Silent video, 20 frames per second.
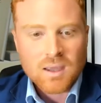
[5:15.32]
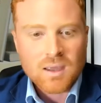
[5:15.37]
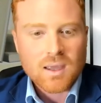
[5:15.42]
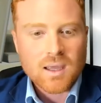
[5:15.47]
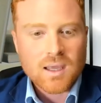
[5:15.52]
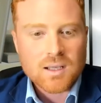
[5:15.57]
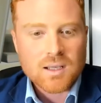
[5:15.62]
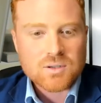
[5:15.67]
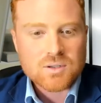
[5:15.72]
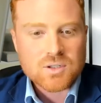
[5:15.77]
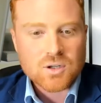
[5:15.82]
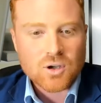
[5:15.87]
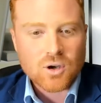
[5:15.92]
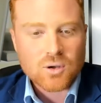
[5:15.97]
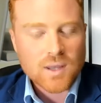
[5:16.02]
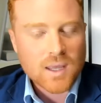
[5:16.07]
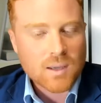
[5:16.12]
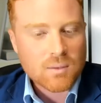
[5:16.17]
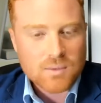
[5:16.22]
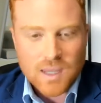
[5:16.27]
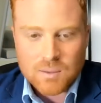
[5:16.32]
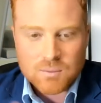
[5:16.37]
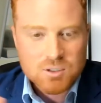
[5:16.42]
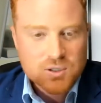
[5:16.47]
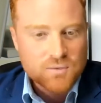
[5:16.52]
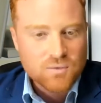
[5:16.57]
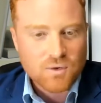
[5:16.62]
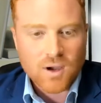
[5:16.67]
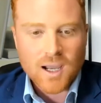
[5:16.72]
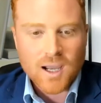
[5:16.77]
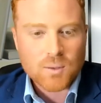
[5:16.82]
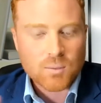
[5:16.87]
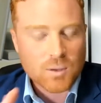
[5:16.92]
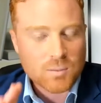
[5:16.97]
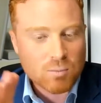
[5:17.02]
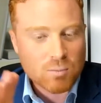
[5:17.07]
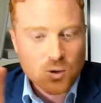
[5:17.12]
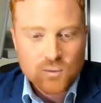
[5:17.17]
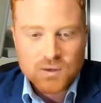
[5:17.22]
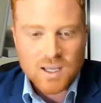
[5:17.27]
and so that that was fine. We'd
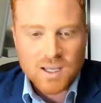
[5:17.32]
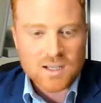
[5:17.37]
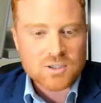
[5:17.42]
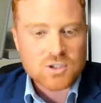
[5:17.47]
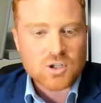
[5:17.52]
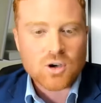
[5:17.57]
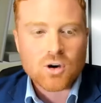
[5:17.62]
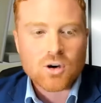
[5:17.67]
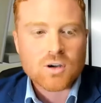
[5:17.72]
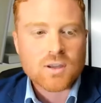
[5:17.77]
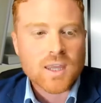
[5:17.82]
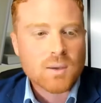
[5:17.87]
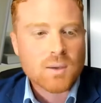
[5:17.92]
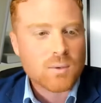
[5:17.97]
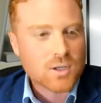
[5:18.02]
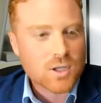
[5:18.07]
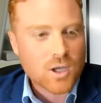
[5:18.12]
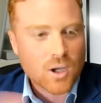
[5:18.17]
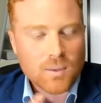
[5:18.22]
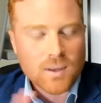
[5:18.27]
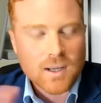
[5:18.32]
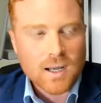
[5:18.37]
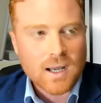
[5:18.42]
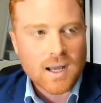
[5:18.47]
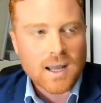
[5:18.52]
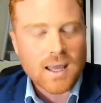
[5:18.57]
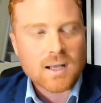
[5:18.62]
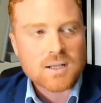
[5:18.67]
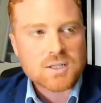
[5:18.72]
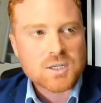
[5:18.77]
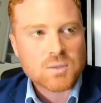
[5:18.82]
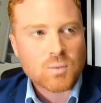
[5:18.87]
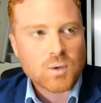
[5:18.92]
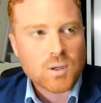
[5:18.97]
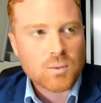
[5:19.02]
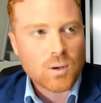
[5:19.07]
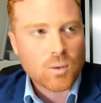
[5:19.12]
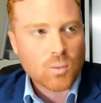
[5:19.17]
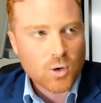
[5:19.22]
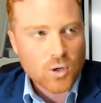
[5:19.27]
moved our dog there, we'd go in and out, and we
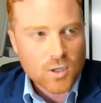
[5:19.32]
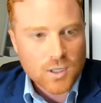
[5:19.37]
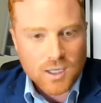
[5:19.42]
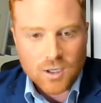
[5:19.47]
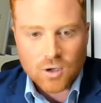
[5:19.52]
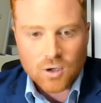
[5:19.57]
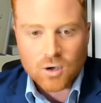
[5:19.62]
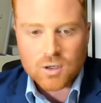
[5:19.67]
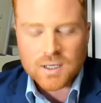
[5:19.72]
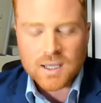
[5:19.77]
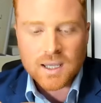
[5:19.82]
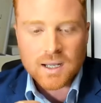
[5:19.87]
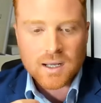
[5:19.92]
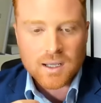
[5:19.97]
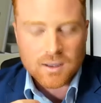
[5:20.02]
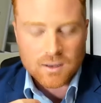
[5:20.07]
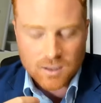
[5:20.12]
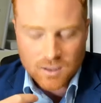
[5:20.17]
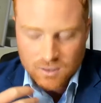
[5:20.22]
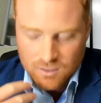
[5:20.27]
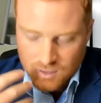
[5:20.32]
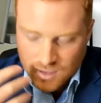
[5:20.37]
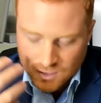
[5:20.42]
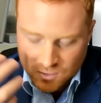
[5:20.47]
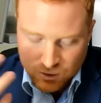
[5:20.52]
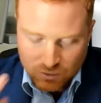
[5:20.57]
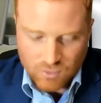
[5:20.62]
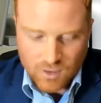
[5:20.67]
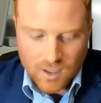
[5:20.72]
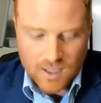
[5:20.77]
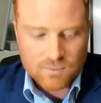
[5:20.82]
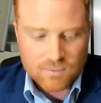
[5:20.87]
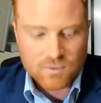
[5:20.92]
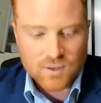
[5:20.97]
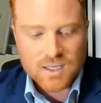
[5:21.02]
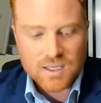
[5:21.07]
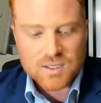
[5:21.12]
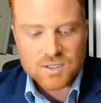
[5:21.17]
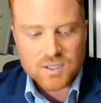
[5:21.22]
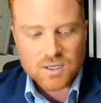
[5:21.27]
were working on getting the getting the right
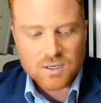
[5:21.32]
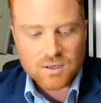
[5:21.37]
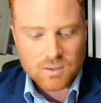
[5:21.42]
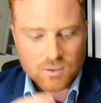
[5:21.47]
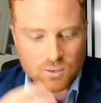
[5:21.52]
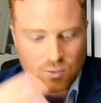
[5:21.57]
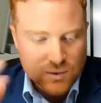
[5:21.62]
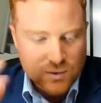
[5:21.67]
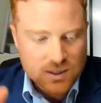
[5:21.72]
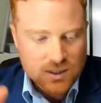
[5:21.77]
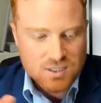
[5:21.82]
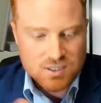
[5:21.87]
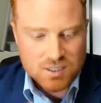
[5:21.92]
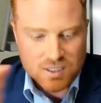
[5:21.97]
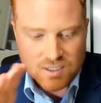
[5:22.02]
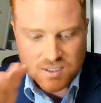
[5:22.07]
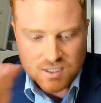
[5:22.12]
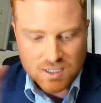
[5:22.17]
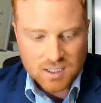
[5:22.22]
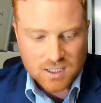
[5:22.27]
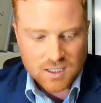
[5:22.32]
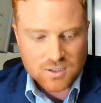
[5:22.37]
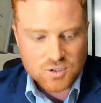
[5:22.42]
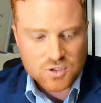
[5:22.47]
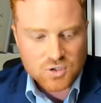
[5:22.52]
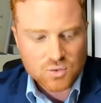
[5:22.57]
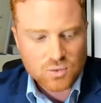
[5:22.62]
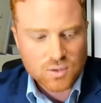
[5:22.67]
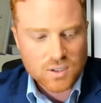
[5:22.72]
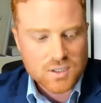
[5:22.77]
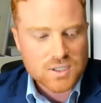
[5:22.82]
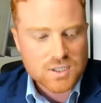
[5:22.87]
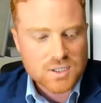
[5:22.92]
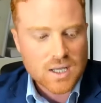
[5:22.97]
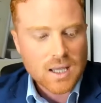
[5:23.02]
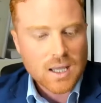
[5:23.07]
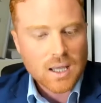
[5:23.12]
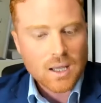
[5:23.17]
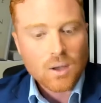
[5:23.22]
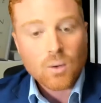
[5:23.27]
visa and all these things, getting it sorted.
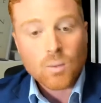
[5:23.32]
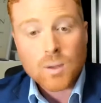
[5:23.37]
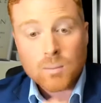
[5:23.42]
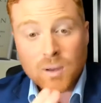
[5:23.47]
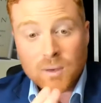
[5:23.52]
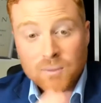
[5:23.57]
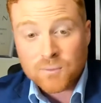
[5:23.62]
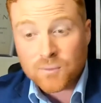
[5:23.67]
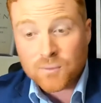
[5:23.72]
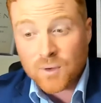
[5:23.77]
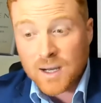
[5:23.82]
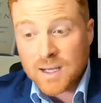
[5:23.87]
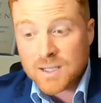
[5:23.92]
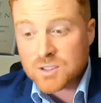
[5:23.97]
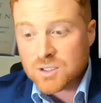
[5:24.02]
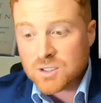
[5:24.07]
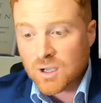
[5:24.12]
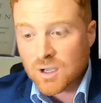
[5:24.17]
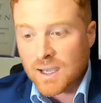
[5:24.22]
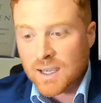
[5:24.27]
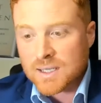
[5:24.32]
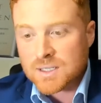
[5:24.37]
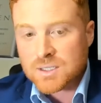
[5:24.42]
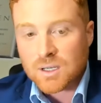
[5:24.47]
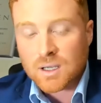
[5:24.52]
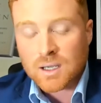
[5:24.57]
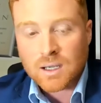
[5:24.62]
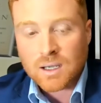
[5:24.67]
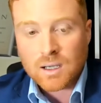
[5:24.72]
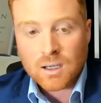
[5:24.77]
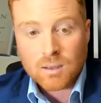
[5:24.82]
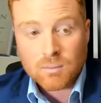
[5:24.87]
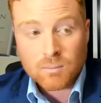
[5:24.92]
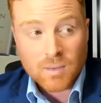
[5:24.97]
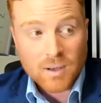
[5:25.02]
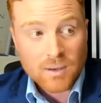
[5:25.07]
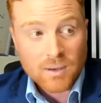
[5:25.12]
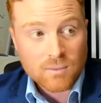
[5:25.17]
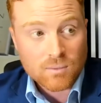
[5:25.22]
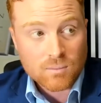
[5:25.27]
When my friend died, uh,
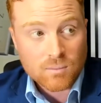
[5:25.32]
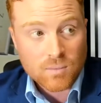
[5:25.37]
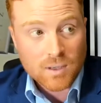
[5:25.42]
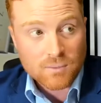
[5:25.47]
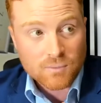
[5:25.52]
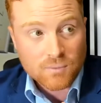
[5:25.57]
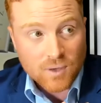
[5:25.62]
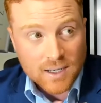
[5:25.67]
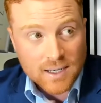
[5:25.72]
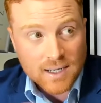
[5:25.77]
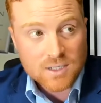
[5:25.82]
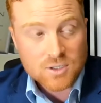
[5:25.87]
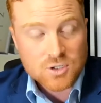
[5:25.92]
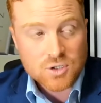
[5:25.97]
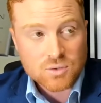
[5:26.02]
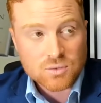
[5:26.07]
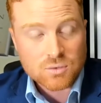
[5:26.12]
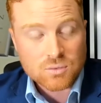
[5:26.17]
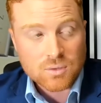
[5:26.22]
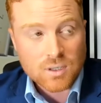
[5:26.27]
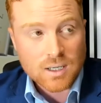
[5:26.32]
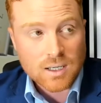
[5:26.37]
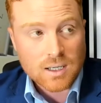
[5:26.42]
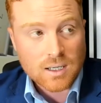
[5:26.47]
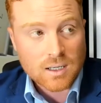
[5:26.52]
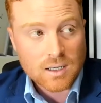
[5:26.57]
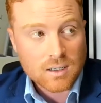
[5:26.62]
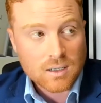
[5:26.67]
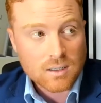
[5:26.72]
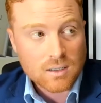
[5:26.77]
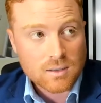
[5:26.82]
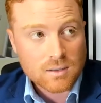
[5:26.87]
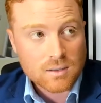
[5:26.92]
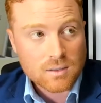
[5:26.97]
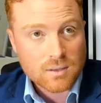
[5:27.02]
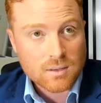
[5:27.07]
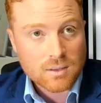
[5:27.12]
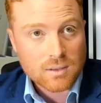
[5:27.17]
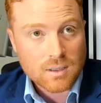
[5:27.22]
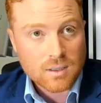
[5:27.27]
my my financial uh,
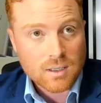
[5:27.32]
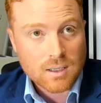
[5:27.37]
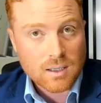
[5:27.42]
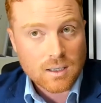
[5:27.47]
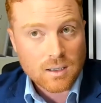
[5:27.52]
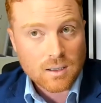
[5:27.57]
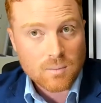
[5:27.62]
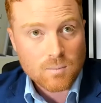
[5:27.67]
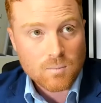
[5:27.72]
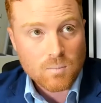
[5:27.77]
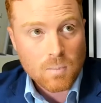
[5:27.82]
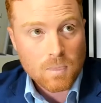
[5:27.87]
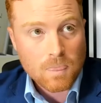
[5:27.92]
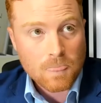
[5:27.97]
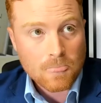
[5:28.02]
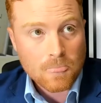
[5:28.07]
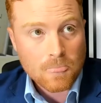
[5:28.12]
um,